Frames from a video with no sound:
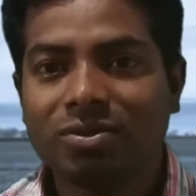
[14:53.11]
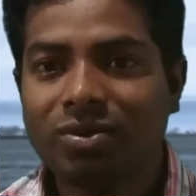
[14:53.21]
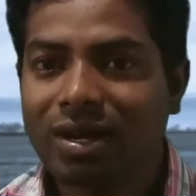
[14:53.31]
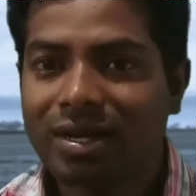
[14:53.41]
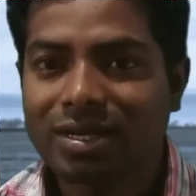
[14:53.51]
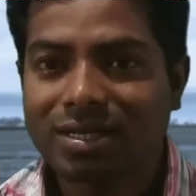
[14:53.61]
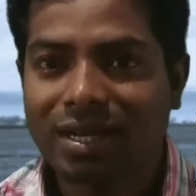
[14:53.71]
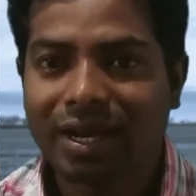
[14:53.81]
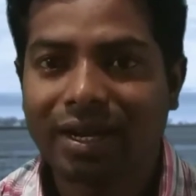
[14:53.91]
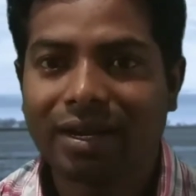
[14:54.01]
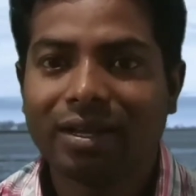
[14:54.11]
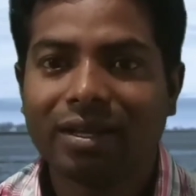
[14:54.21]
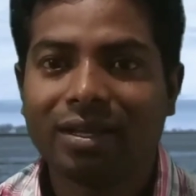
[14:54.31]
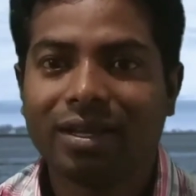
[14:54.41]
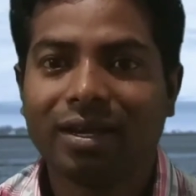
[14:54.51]
you understand
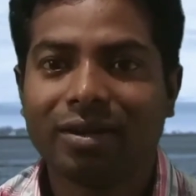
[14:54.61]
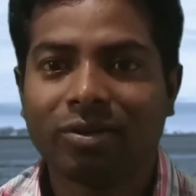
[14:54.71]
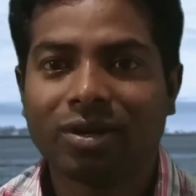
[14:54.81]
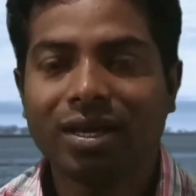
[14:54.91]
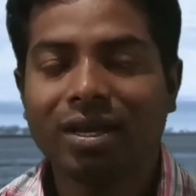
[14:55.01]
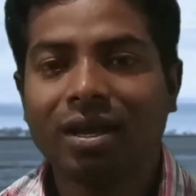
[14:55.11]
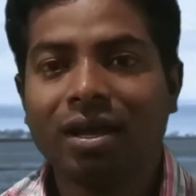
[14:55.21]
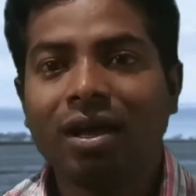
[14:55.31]
here. Okay,